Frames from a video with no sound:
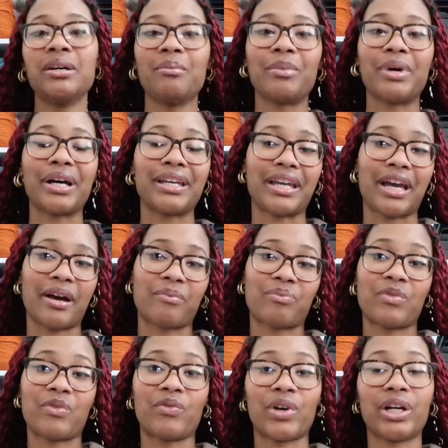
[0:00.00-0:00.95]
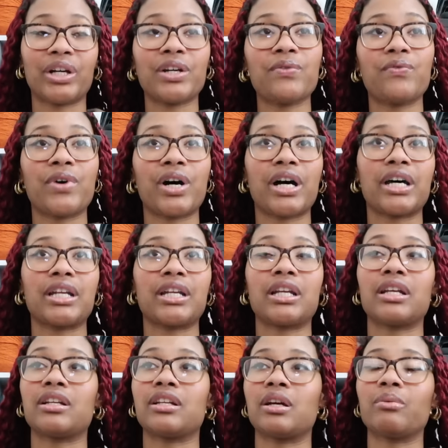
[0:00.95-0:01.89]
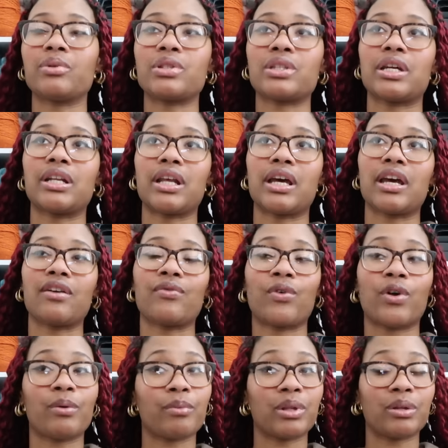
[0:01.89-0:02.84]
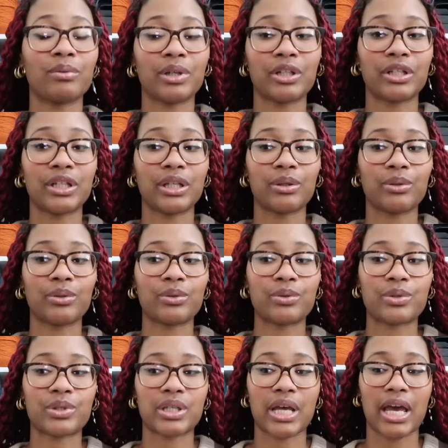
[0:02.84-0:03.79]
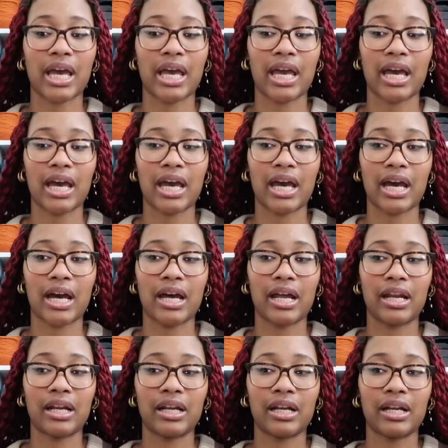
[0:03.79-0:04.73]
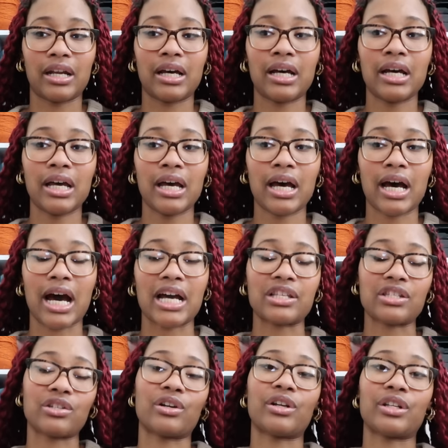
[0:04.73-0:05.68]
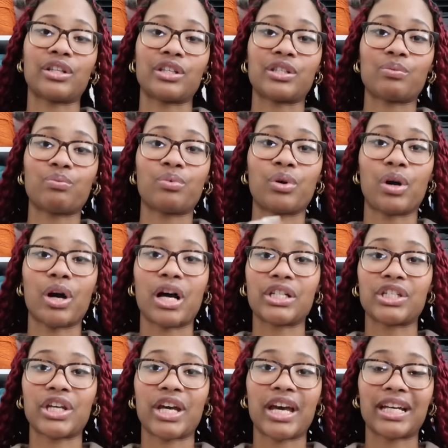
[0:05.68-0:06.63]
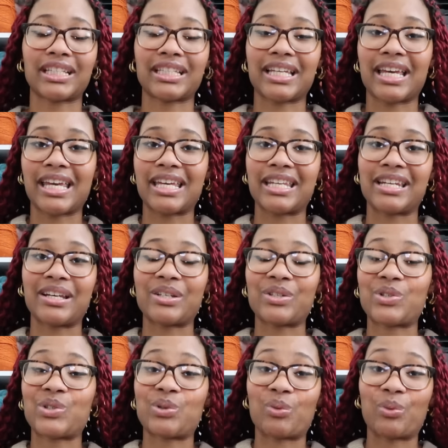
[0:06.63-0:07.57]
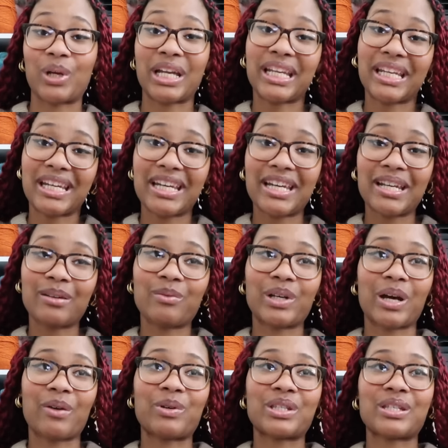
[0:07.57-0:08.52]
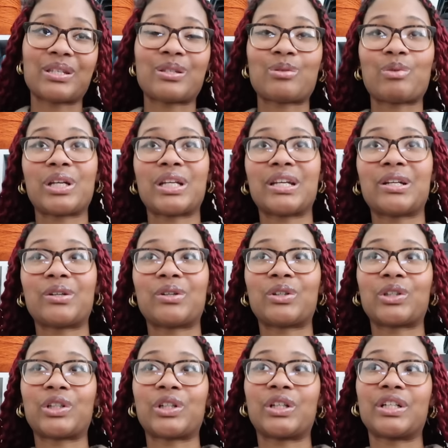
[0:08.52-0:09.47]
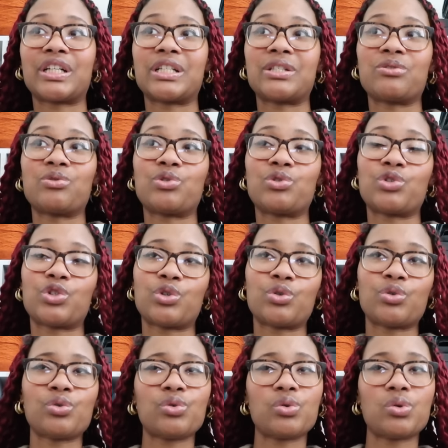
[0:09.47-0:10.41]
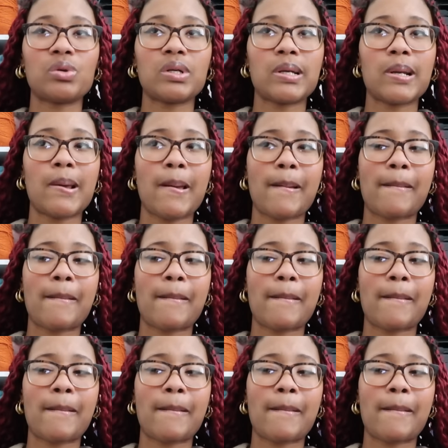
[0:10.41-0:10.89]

But yeah, very fun. Double Sunday, 4mm needles, and I started this project in Sweden when I went to Sweden earlier in June.